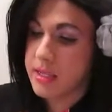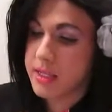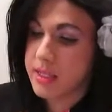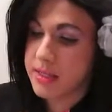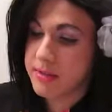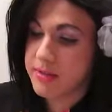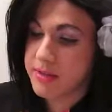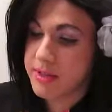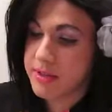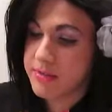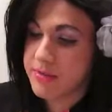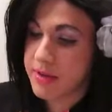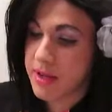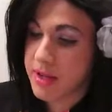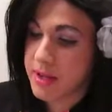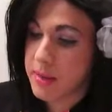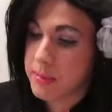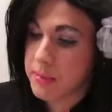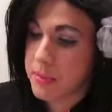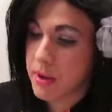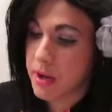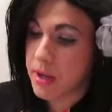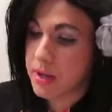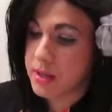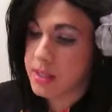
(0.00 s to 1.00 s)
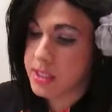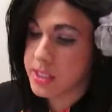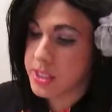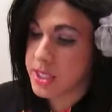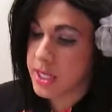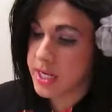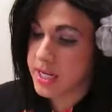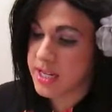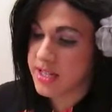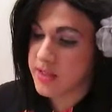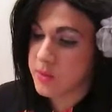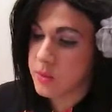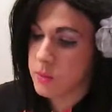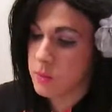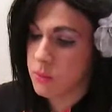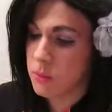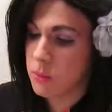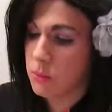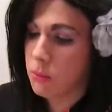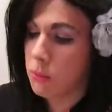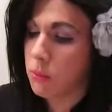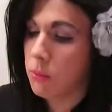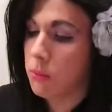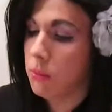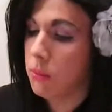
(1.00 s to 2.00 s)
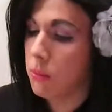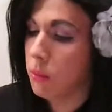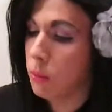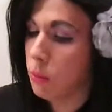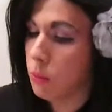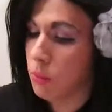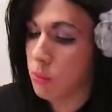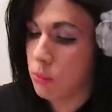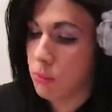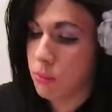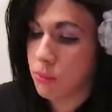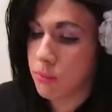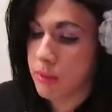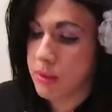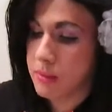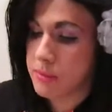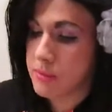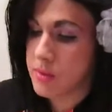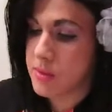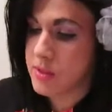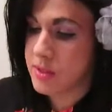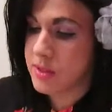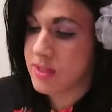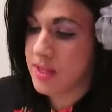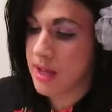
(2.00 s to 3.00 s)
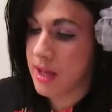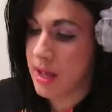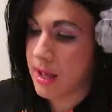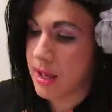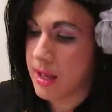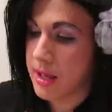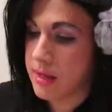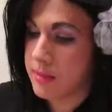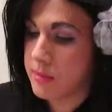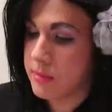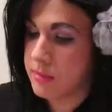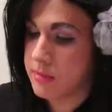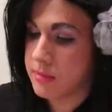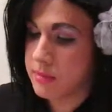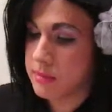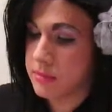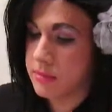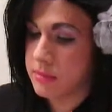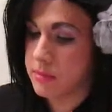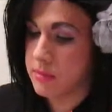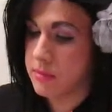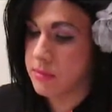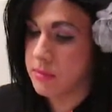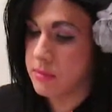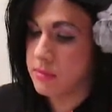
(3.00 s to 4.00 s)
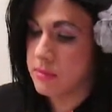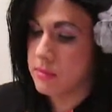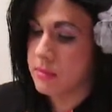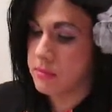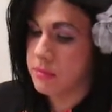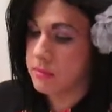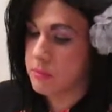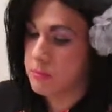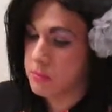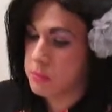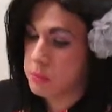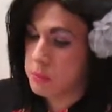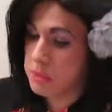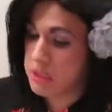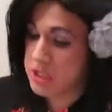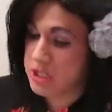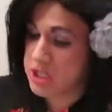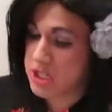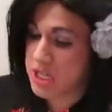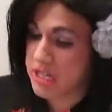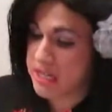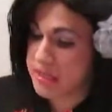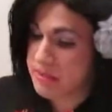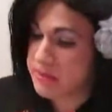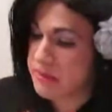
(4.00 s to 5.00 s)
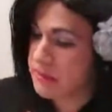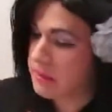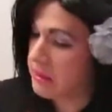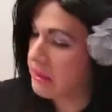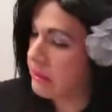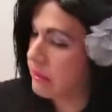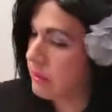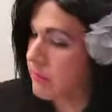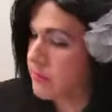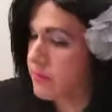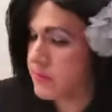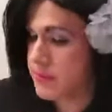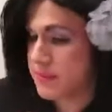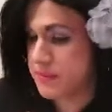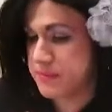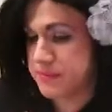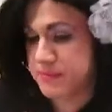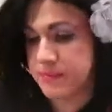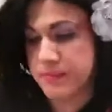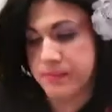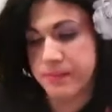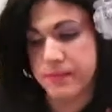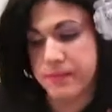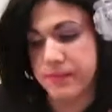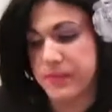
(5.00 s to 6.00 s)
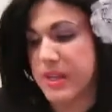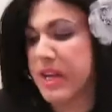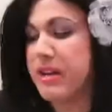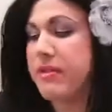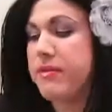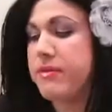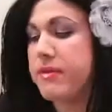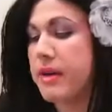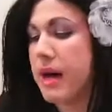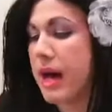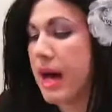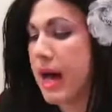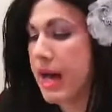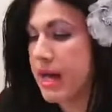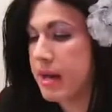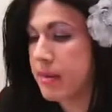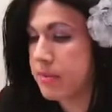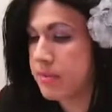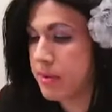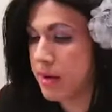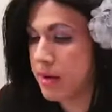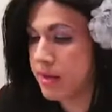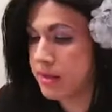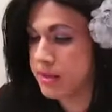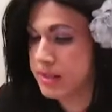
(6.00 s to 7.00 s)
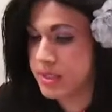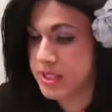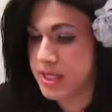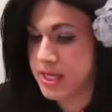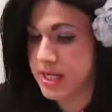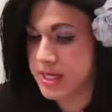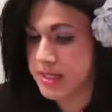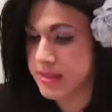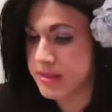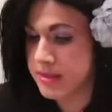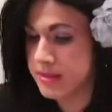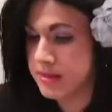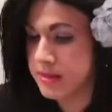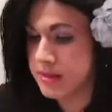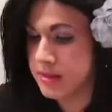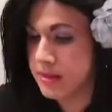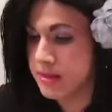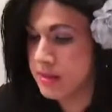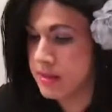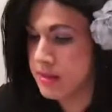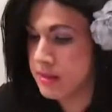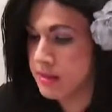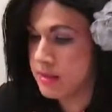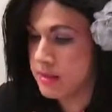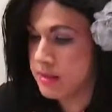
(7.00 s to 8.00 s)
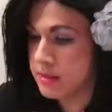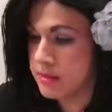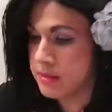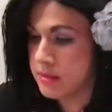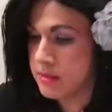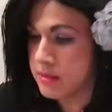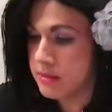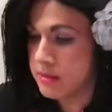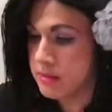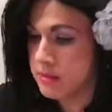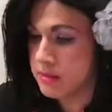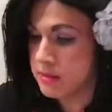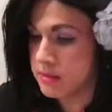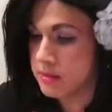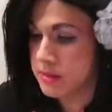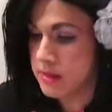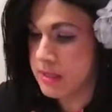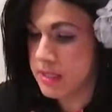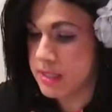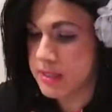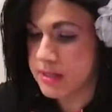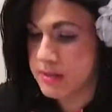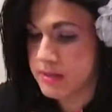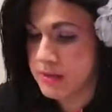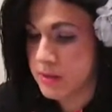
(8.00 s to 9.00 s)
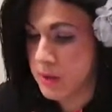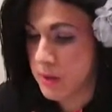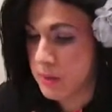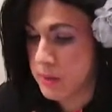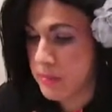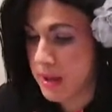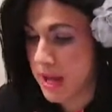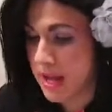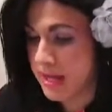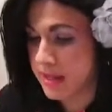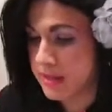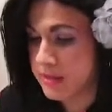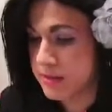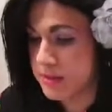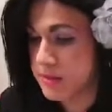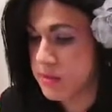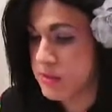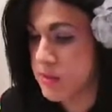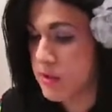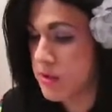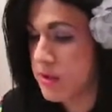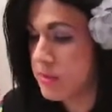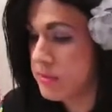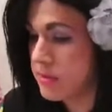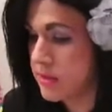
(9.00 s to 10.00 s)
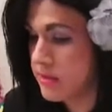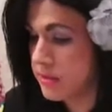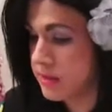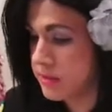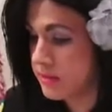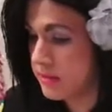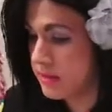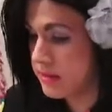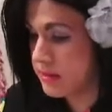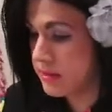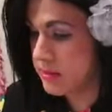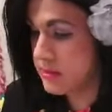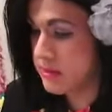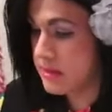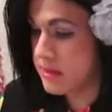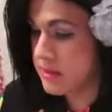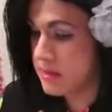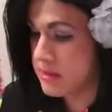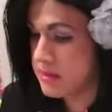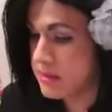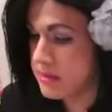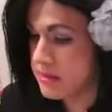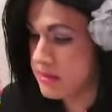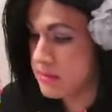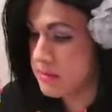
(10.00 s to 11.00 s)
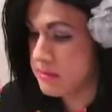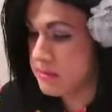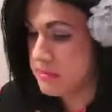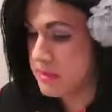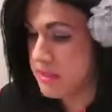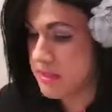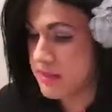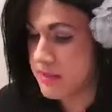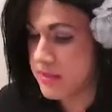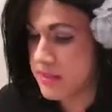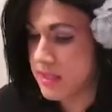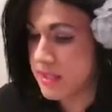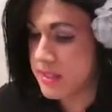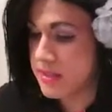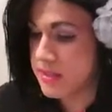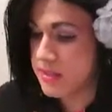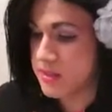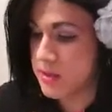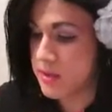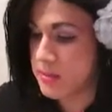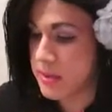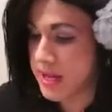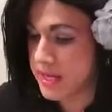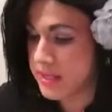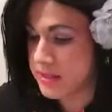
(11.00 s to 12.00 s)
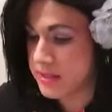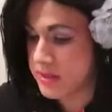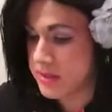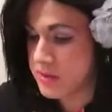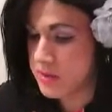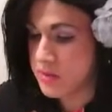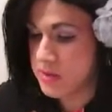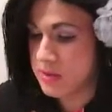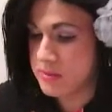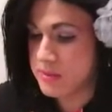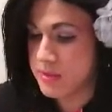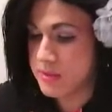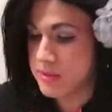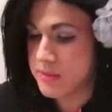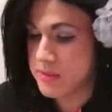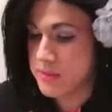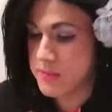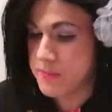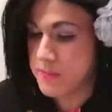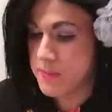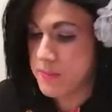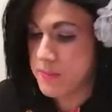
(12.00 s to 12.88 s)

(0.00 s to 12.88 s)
even if I apologize one more time, would it change things? If I apologize, things go back to normal? But if things go back to normal,